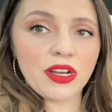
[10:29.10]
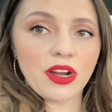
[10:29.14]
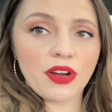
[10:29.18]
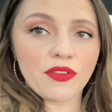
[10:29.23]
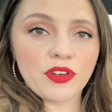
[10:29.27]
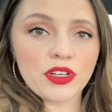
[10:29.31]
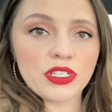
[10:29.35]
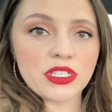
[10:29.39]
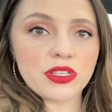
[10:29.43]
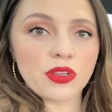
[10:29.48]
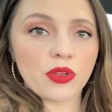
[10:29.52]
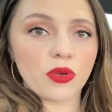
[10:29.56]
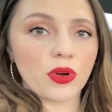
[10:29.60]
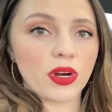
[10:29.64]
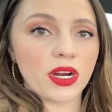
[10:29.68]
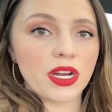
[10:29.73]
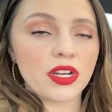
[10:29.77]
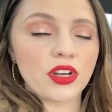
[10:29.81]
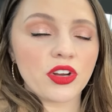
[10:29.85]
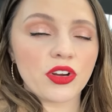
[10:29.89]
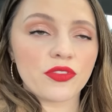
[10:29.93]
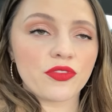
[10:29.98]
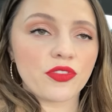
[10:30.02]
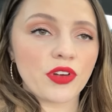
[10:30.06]
our friends Laura
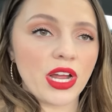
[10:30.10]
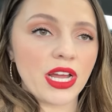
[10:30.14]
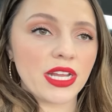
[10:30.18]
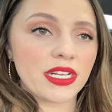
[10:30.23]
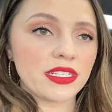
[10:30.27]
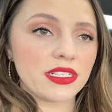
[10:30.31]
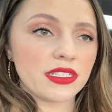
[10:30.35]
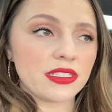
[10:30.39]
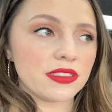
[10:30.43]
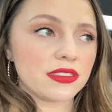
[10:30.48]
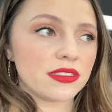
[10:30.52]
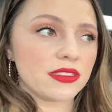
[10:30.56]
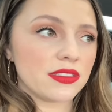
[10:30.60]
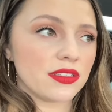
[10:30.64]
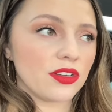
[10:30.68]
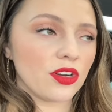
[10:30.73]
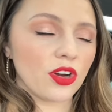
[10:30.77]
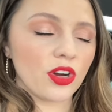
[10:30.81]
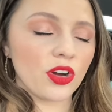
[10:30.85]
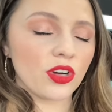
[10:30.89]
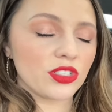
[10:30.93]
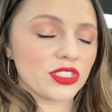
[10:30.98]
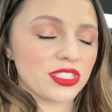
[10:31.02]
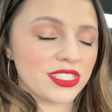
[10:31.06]
and her friend her,
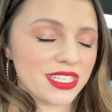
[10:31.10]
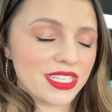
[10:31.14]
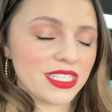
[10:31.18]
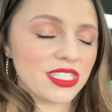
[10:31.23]
her sister.